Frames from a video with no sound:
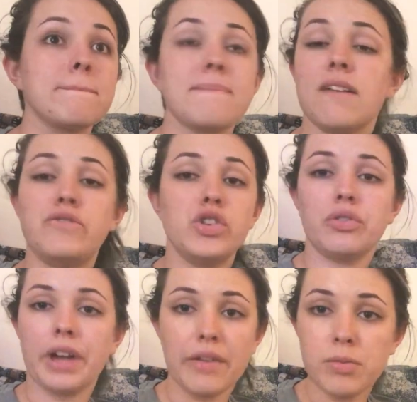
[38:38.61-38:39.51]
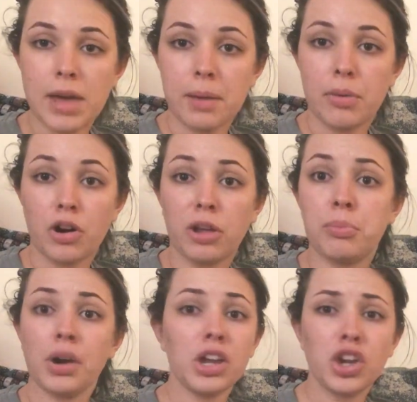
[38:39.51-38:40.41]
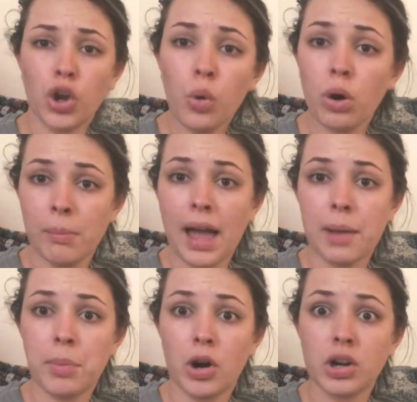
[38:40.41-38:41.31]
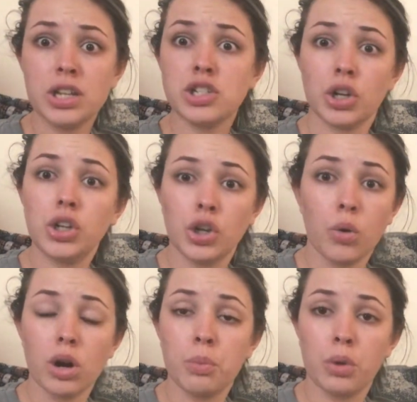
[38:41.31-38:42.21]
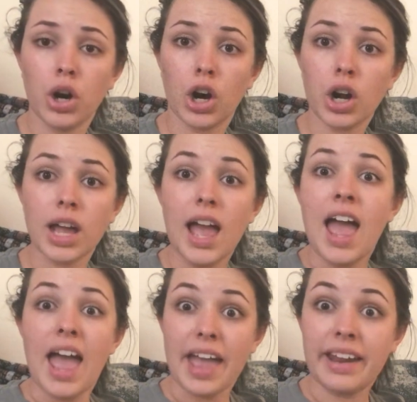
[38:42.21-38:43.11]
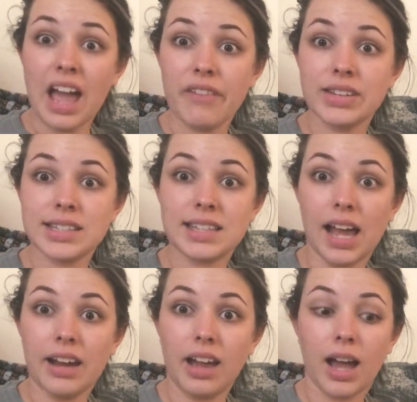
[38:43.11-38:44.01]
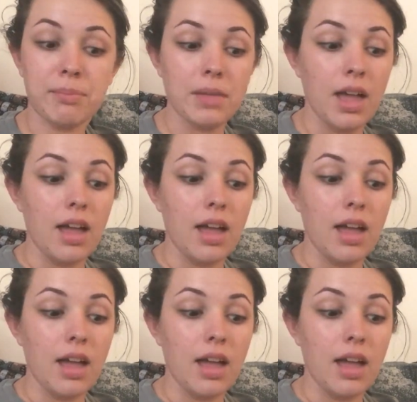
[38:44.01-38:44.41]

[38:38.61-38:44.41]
If you don't have a bag party, bring your bag party to your work and have it set up.